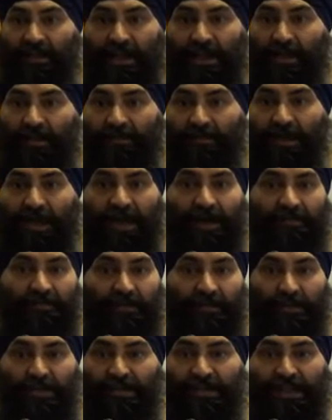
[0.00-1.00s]
not
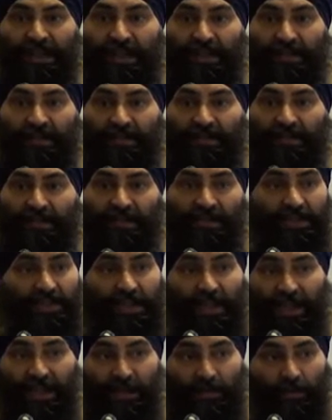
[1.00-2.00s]
after you're dead, because
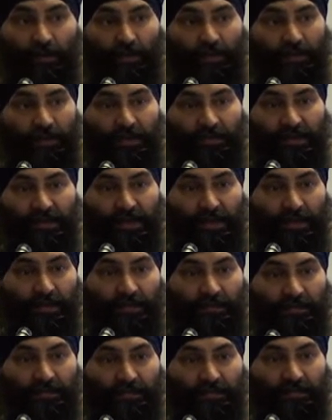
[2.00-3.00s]
I don't know where we go.